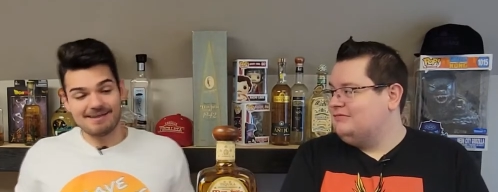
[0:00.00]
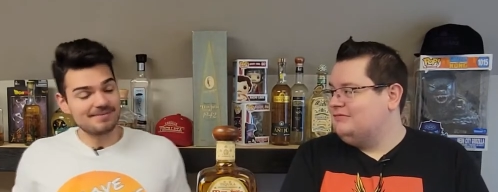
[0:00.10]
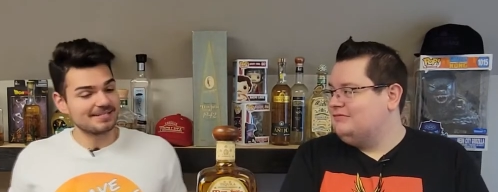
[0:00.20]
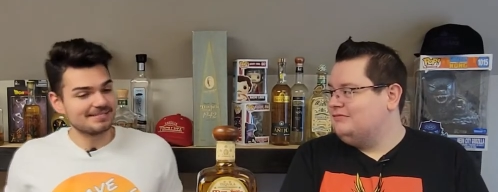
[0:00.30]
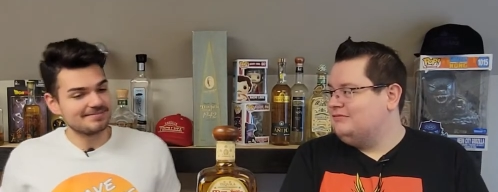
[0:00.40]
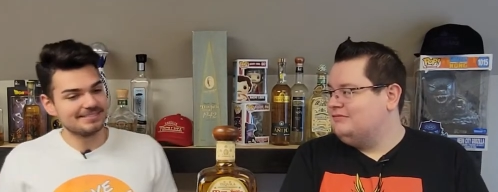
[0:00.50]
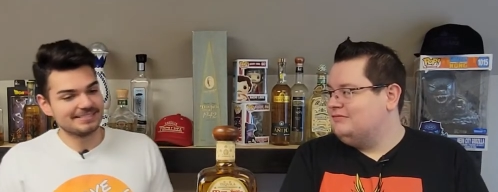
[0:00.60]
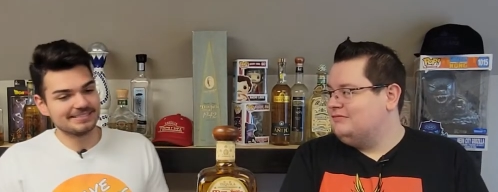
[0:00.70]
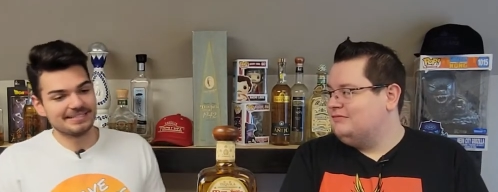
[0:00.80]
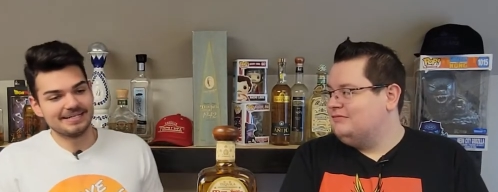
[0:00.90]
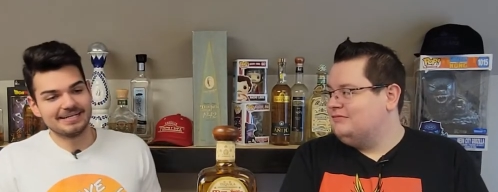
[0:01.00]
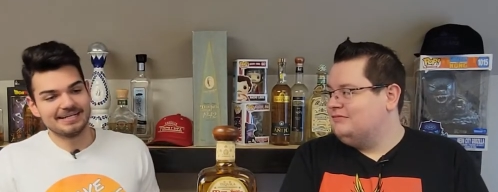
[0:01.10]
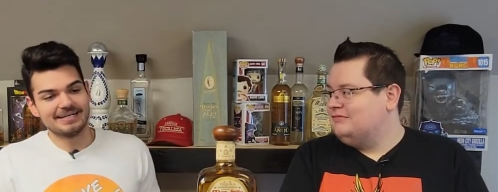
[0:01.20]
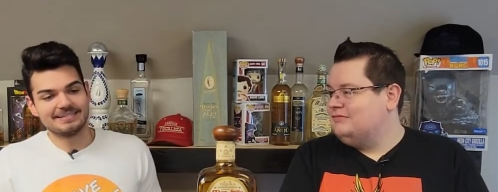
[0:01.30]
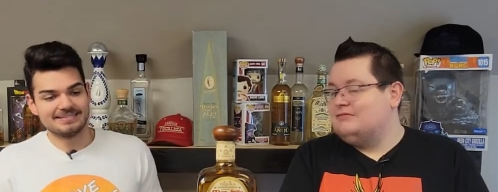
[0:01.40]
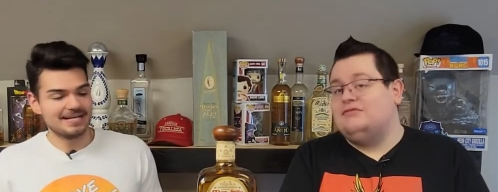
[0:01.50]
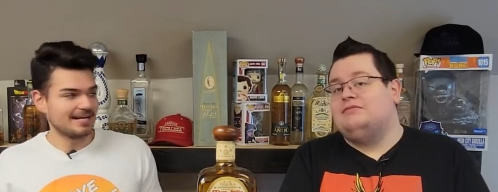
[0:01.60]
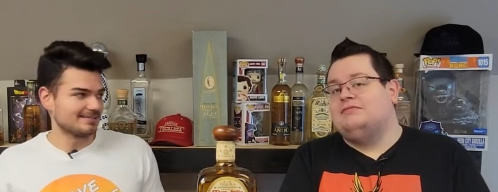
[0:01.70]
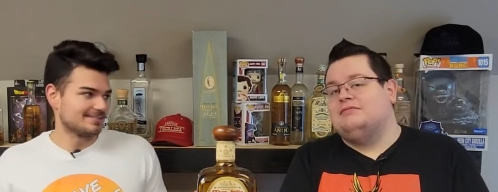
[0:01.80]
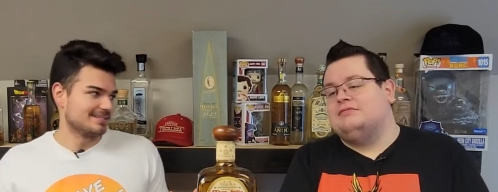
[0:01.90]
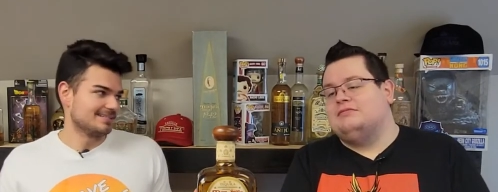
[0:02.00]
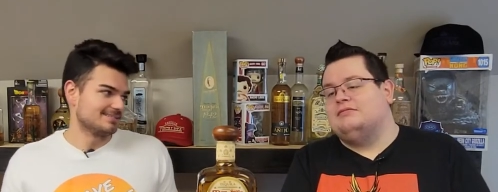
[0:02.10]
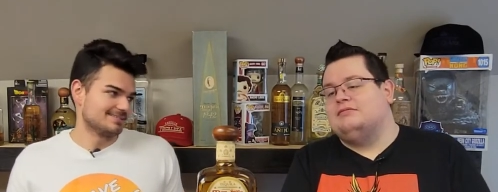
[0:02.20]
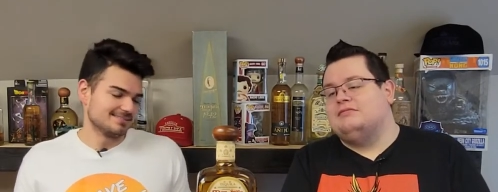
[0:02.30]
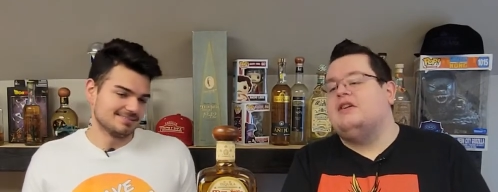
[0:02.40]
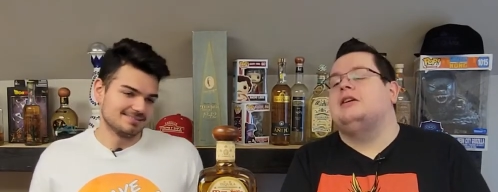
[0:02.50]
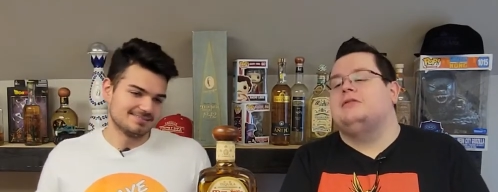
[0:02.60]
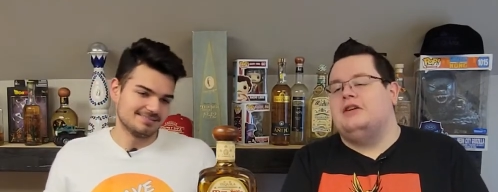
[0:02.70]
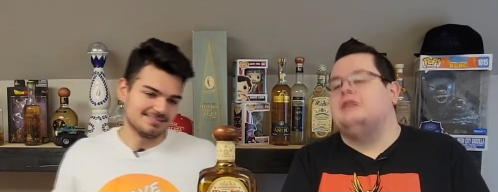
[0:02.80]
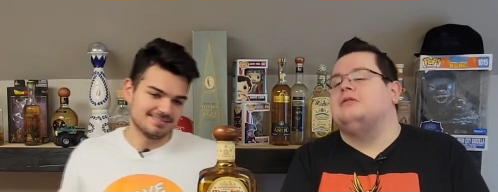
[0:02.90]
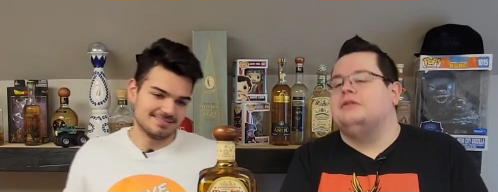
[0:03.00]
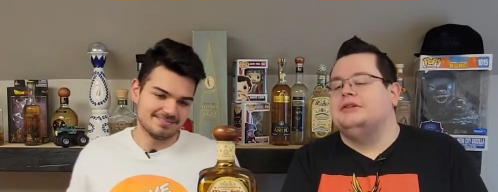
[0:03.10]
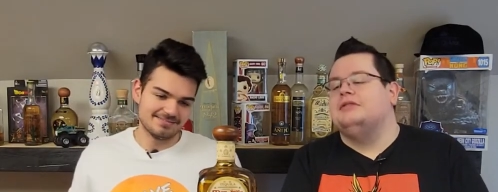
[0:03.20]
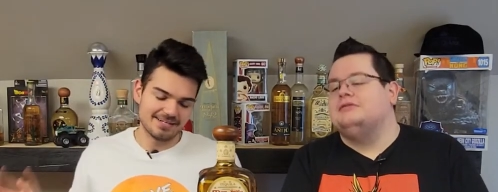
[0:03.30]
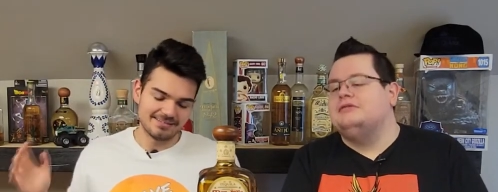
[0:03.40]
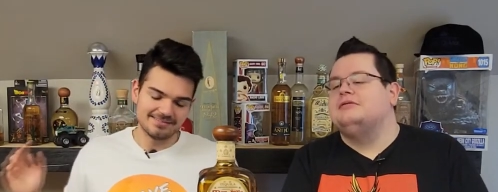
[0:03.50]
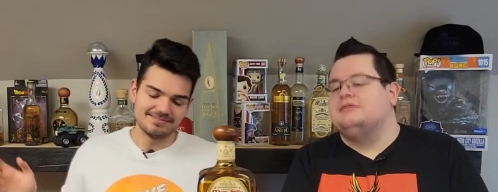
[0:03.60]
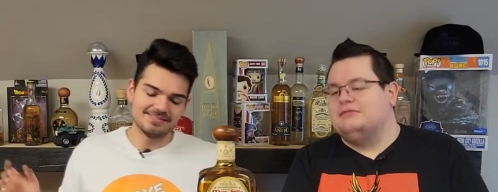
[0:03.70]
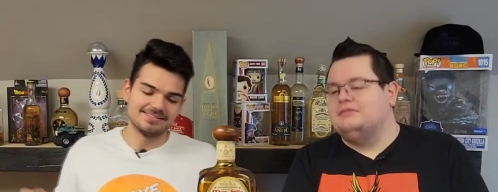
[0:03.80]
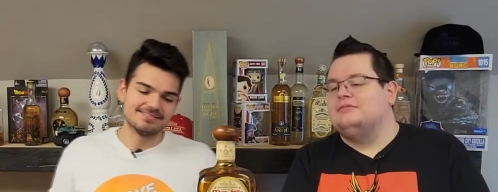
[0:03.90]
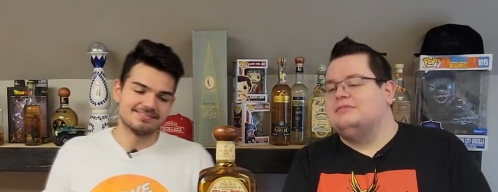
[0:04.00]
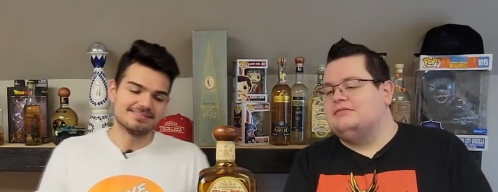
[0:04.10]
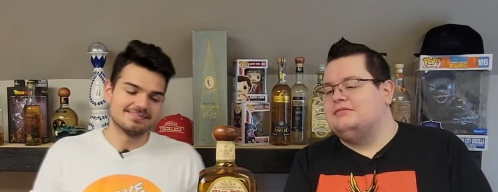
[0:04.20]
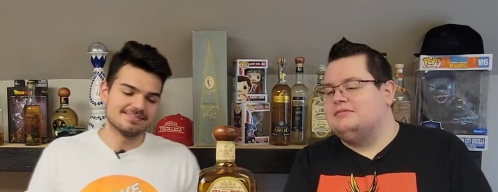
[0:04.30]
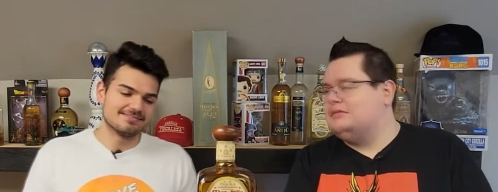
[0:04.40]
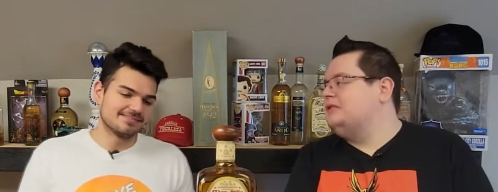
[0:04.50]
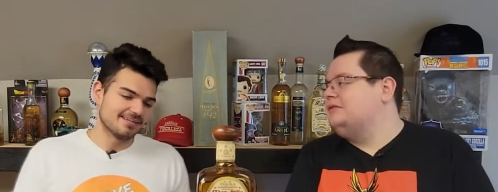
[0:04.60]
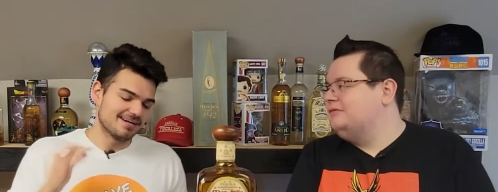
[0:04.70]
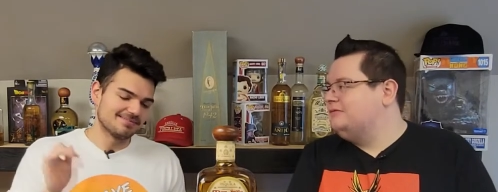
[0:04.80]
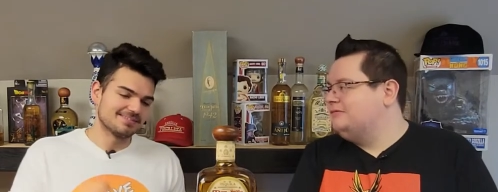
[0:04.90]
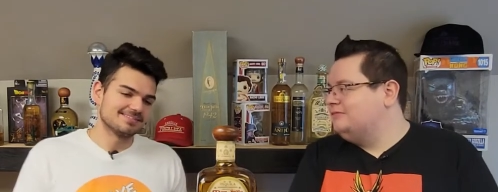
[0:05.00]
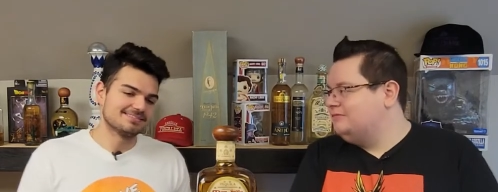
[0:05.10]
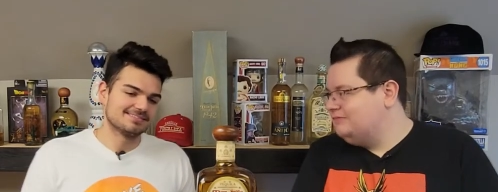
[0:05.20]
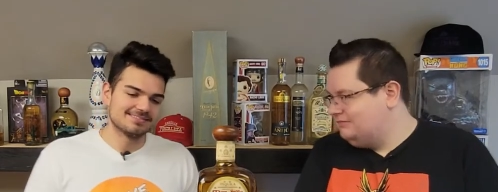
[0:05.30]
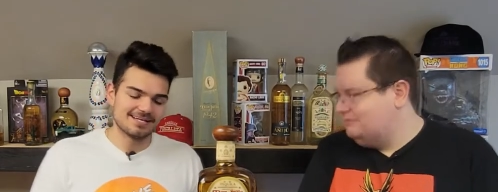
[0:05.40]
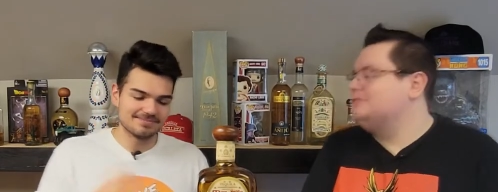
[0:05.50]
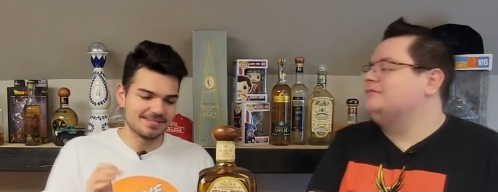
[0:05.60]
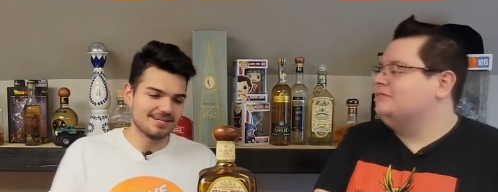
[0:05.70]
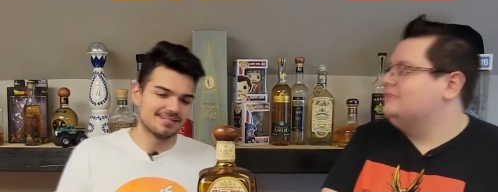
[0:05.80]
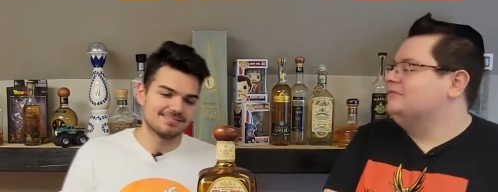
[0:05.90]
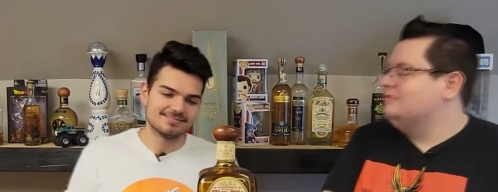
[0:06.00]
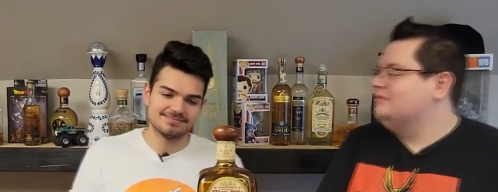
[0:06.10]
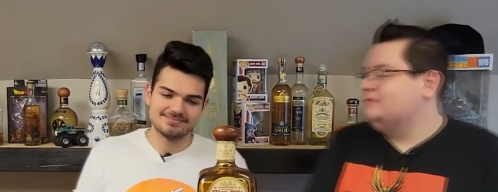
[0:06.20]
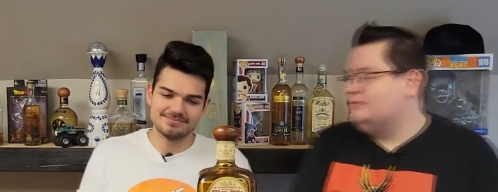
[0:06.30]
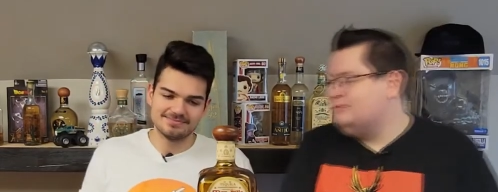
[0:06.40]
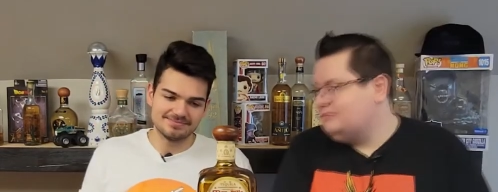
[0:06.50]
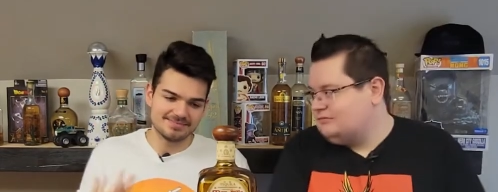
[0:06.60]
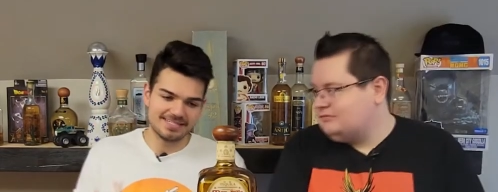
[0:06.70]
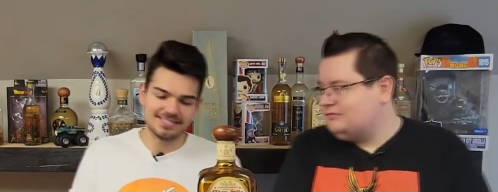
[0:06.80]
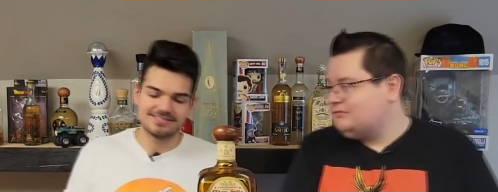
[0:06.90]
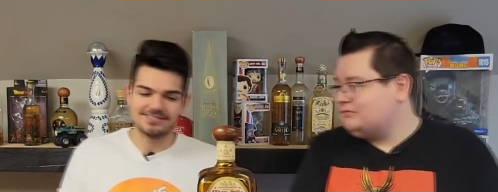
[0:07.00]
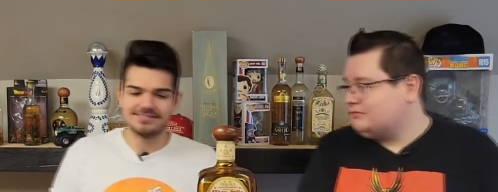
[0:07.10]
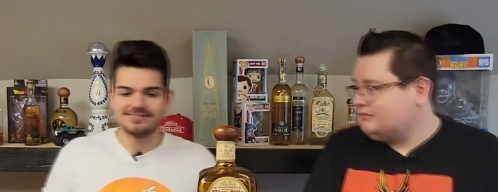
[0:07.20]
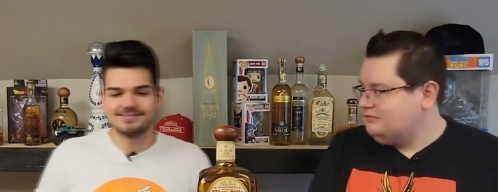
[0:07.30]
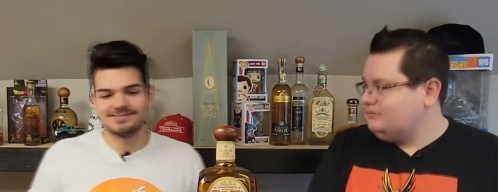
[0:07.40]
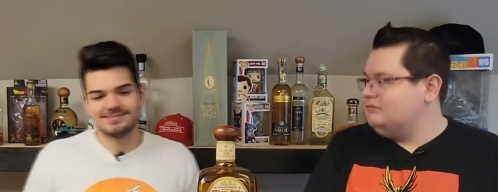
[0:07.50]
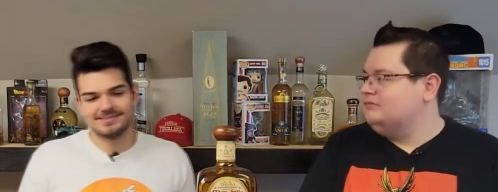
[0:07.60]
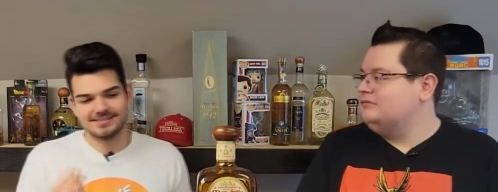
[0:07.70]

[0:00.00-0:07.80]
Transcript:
Speaker 1: I'm gonna give this uh 10 out of 10.
Speaker 2: Final final review. Final
Speaker 1: review, phenomenal, top notch, retro,